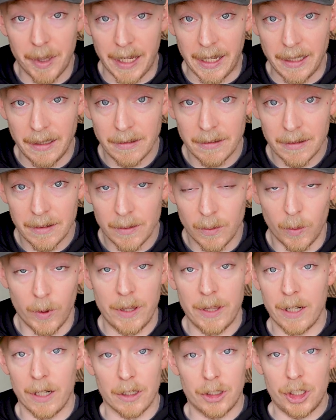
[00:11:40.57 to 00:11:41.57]
bait
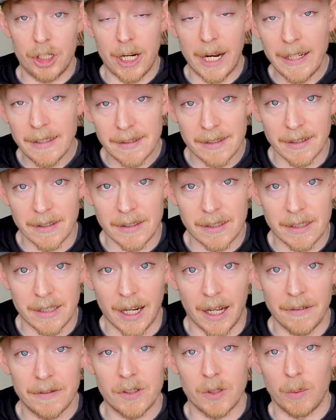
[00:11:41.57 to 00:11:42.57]
when they're chasing
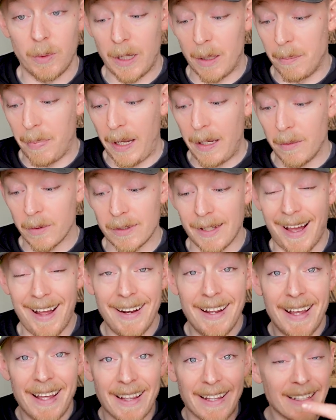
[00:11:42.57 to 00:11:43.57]
stuff. So when the bite was
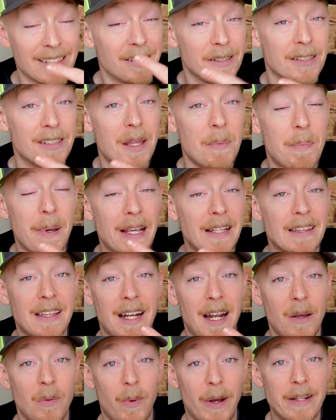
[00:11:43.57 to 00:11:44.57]
on, this is the bait
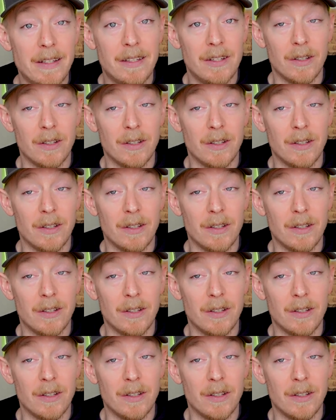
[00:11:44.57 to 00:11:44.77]
that I went